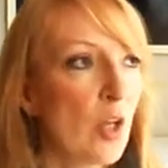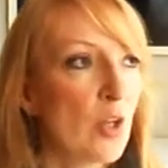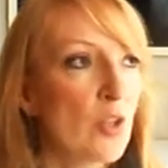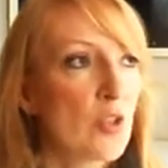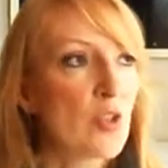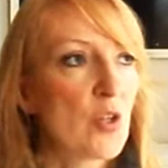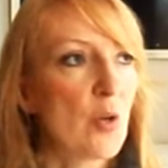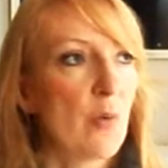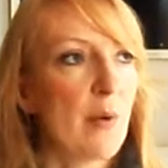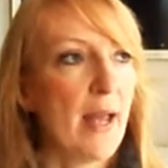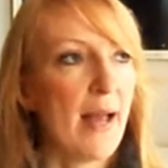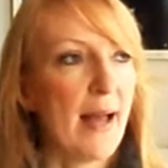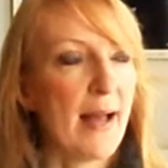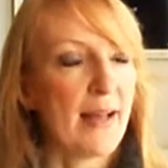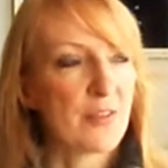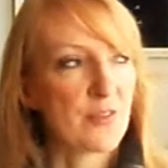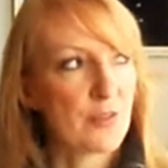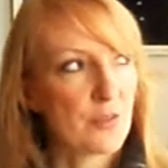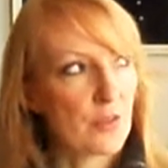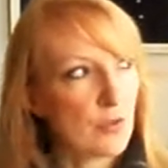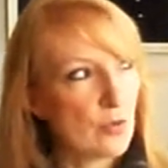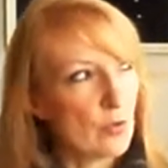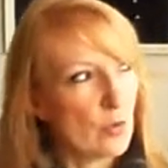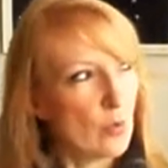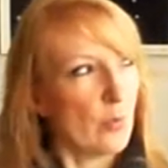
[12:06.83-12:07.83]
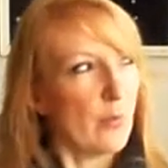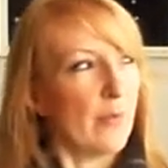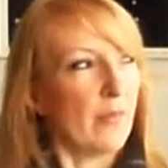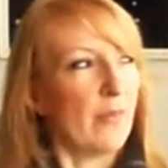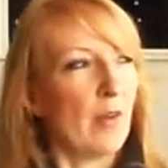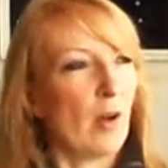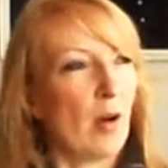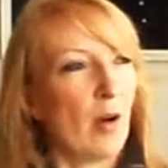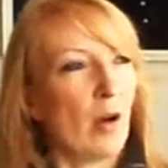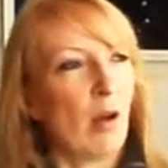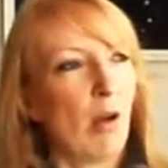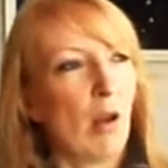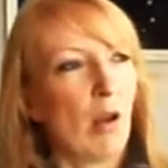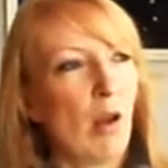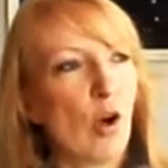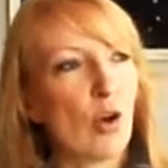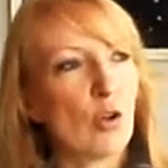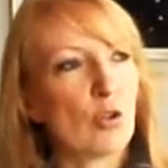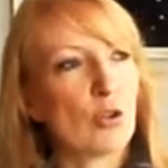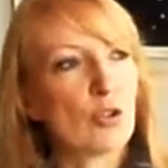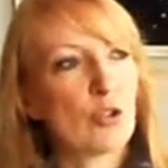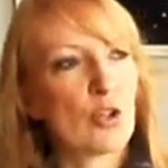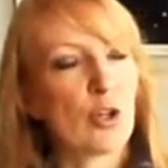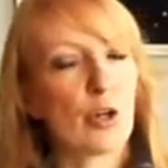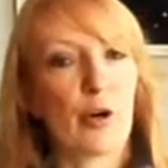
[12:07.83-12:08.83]
So it has to do with their
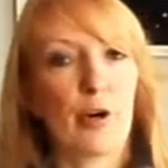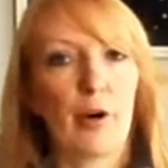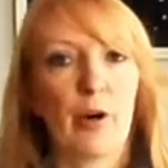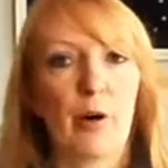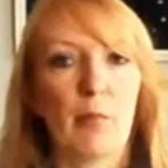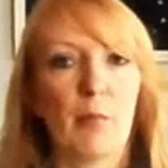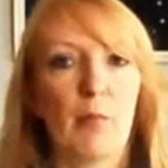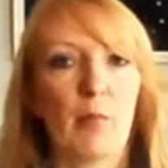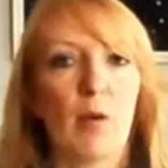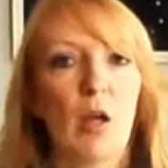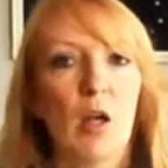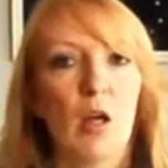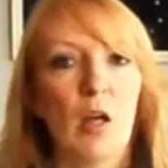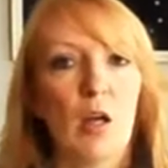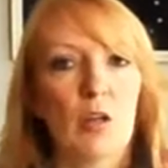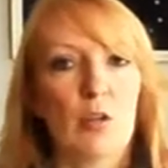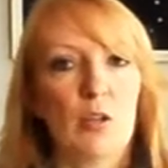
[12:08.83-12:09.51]
long term,